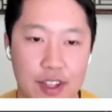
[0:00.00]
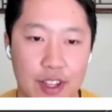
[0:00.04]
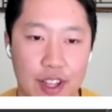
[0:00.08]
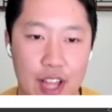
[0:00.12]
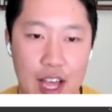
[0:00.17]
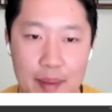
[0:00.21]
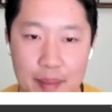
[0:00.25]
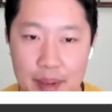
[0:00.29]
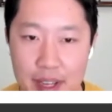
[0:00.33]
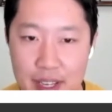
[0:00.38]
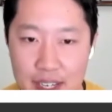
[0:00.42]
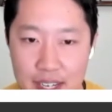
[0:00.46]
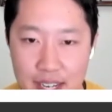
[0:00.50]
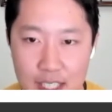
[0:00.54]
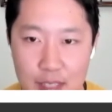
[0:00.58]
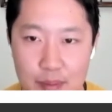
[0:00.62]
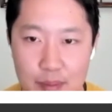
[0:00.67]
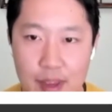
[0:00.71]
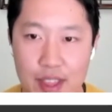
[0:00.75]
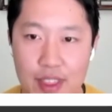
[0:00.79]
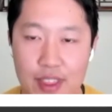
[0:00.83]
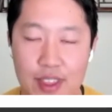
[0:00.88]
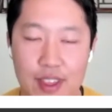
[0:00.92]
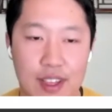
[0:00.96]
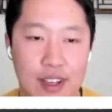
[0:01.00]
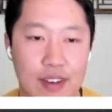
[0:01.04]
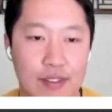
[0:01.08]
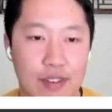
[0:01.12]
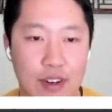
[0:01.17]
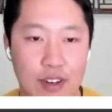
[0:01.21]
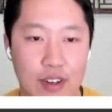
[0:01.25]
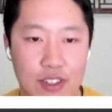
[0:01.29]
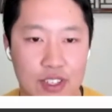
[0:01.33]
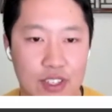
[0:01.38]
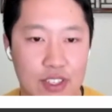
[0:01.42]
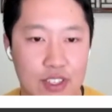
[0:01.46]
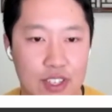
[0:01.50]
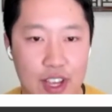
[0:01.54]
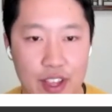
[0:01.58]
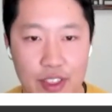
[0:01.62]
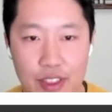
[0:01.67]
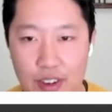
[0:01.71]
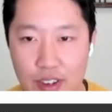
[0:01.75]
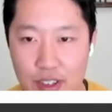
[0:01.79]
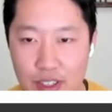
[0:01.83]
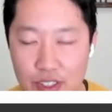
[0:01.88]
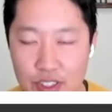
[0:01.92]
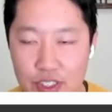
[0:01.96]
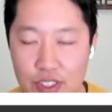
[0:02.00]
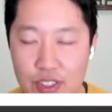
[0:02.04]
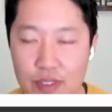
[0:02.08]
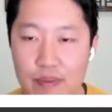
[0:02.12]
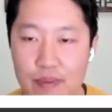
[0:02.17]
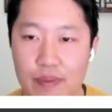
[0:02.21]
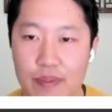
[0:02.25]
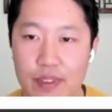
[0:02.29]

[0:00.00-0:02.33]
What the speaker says: LlamaIndex method versus others?